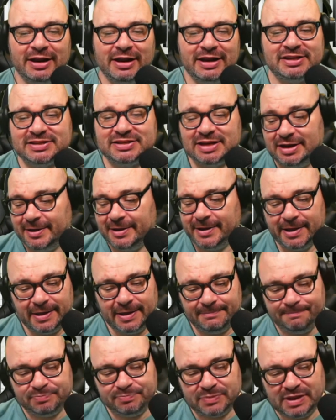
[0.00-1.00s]
Listen,
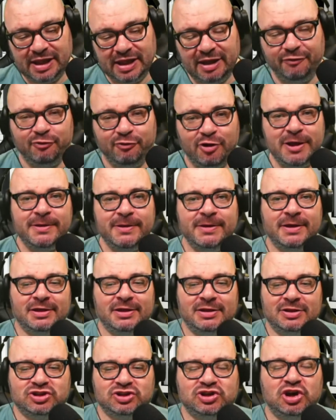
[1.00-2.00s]
if we
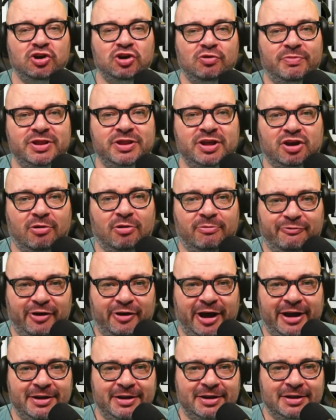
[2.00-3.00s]
turn up in the cup
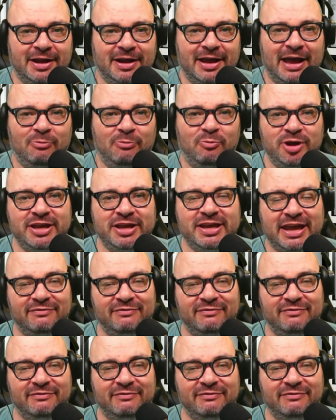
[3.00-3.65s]
final and we give